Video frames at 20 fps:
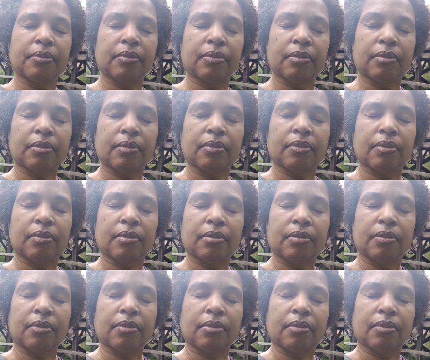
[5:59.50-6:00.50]

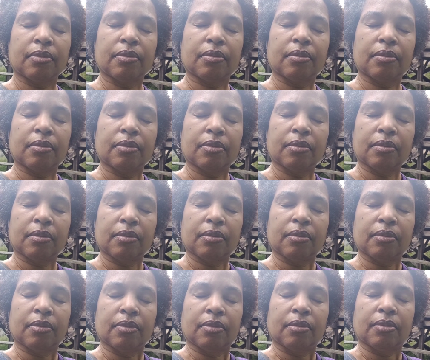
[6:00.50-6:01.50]

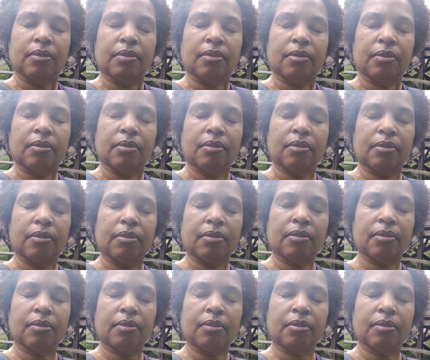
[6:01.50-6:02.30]
Nothing is said.